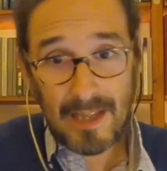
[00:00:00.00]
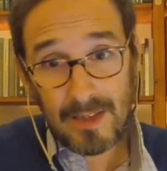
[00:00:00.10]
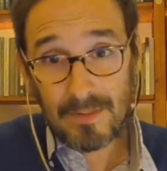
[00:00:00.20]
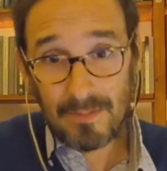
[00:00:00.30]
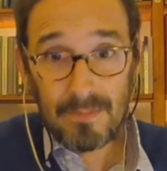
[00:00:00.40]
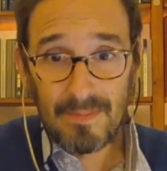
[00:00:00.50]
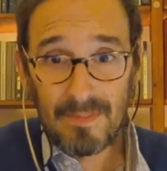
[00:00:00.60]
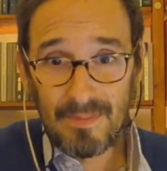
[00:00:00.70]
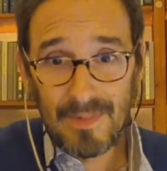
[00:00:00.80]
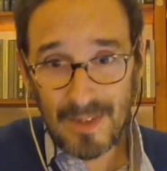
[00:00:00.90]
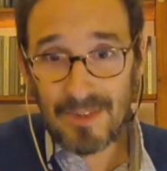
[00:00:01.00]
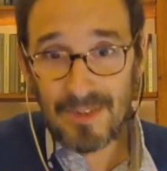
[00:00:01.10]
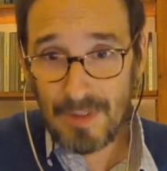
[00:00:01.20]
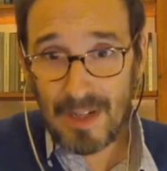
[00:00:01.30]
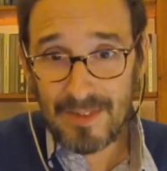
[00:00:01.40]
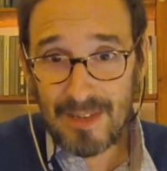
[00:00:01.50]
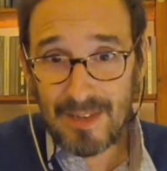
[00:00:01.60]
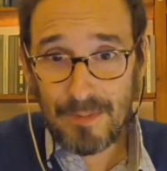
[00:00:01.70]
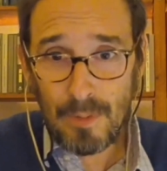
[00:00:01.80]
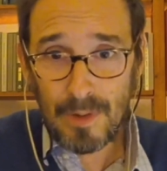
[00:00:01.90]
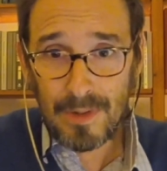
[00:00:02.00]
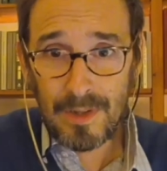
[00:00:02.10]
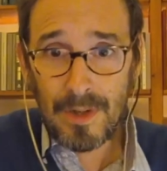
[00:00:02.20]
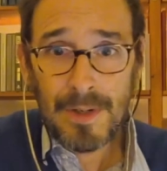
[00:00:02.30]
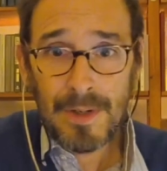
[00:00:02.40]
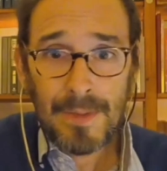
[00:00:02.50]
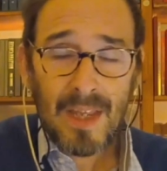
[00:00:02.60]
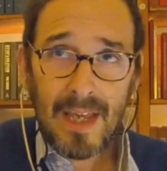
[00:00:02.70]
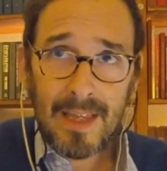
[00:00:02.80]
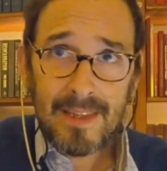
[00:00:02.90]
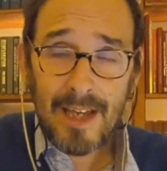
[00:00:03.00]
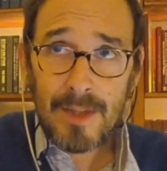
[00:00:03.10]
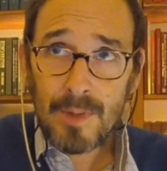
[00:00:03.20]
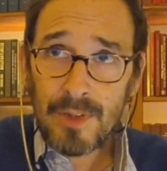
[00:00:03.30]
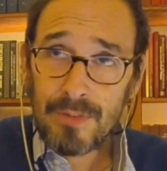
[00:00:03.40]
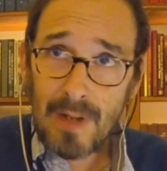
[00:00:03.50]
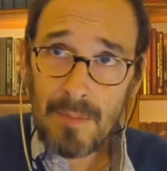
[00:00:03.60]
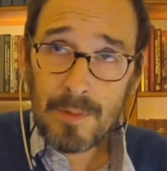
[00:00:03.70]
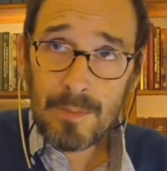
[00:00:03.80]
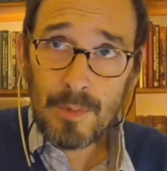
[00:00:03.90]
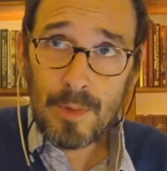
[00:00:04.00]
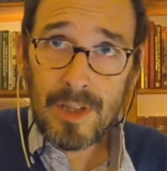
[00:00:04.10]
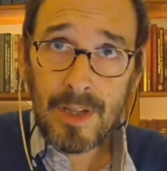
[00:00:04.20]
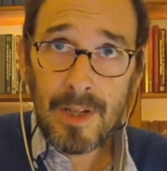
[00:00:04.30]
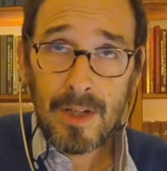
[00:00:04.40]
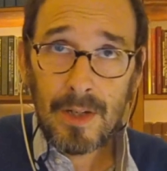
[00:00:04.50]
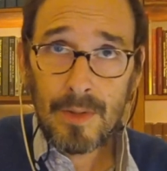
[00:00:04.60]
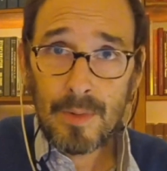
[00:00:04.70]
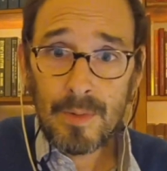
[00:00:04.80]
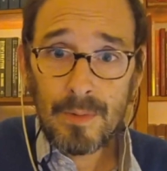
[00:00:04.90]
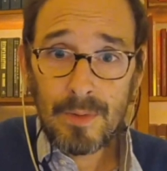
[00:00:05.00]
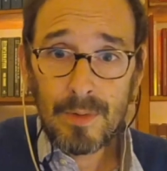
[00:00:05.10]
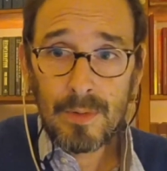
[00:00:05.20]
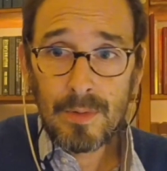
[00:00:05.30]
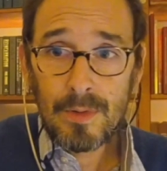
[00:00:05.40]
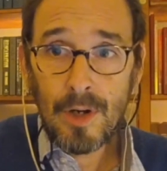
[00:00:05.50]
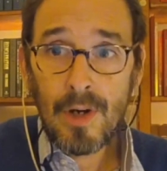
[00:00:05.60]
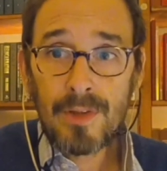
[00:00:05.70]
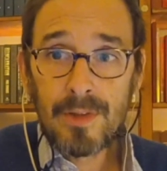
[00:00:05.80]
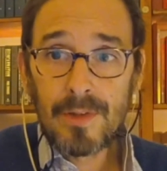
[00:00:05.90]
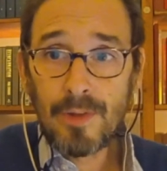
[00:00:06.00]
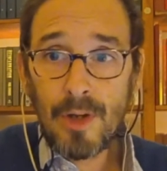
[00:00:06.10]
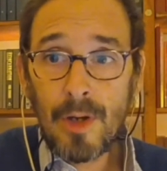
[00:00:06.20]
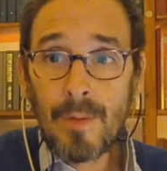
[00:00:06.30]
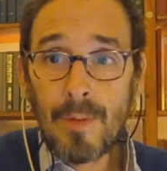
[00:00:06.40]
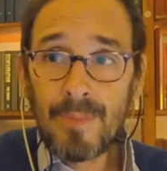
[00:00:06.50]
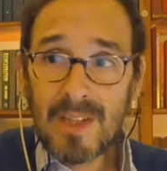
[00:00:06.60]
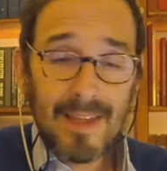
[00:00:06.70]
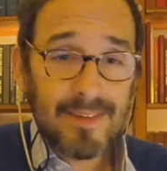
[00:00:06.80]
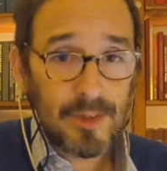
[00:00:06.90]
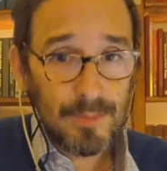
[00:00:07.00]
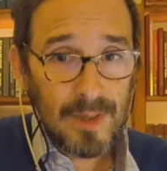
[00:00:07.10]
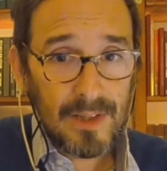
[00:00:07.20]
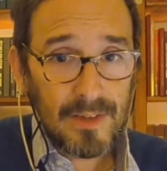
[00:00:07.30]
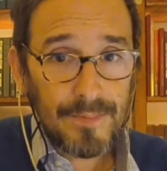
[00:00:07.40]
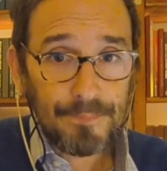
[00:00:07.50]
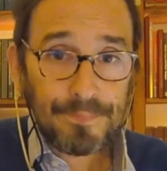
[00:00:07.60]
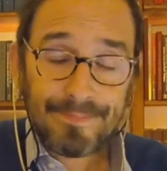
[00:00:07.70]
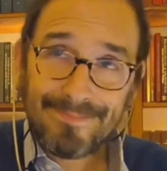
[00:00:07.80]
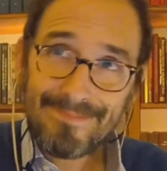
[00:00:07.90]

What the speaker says: And that is a great step forward, no? And the other was Raymond Moody, who coined the term near-death experience.